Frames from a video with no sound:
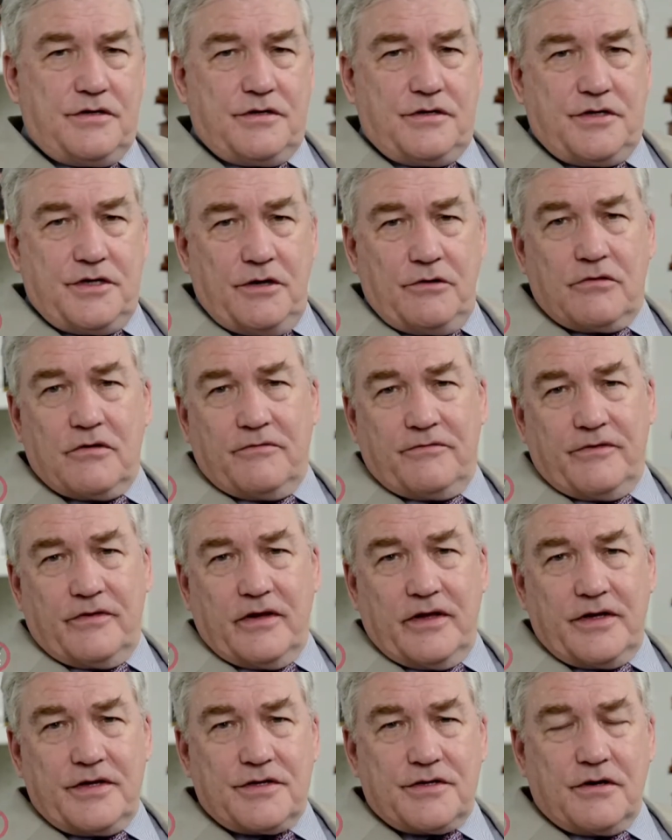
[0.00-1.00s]

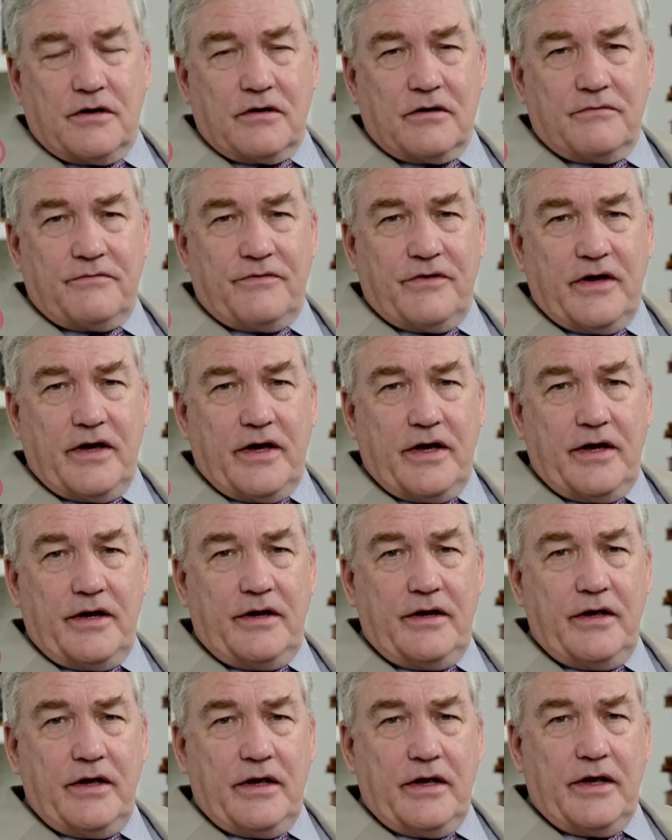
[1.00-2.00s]
dutifully
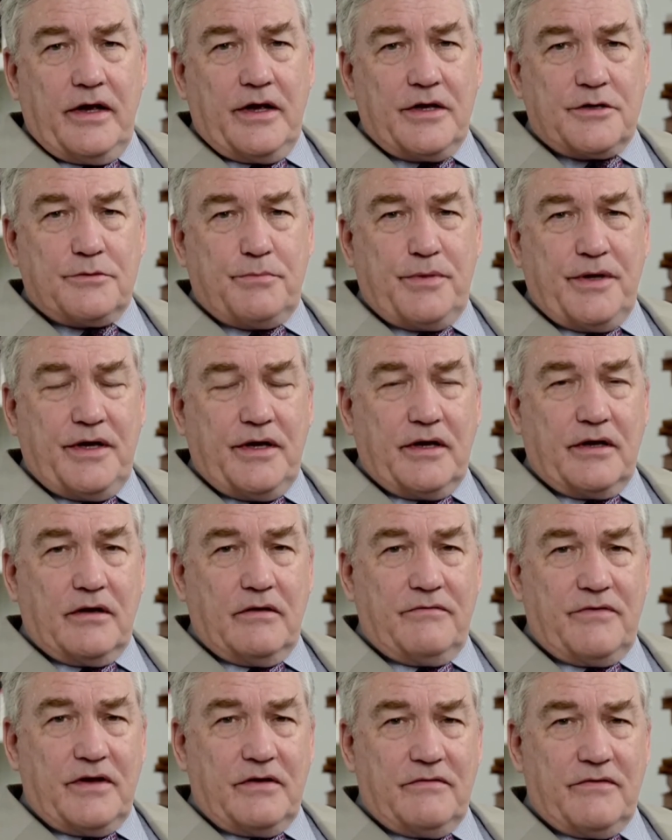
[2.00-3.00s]
certified as being
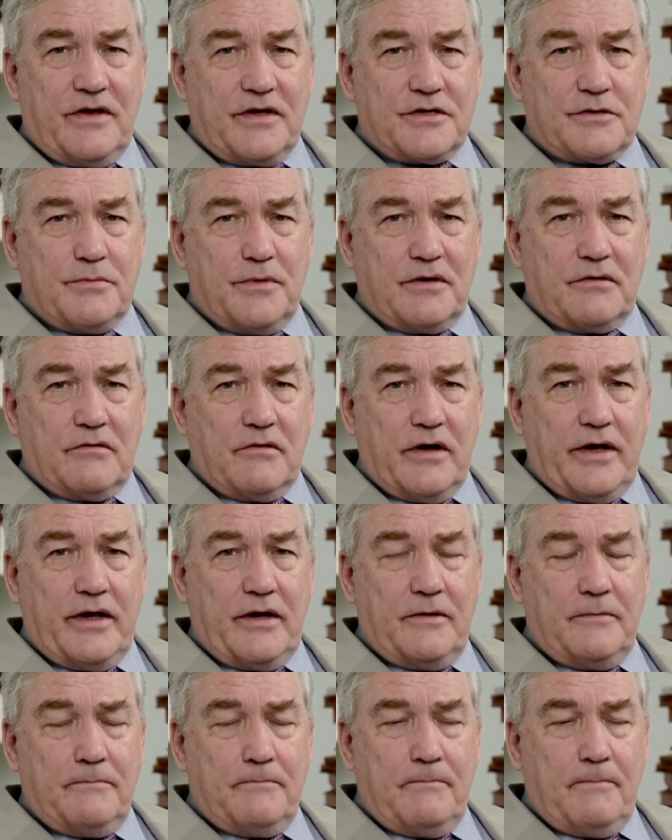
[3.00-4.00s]
of investment grade.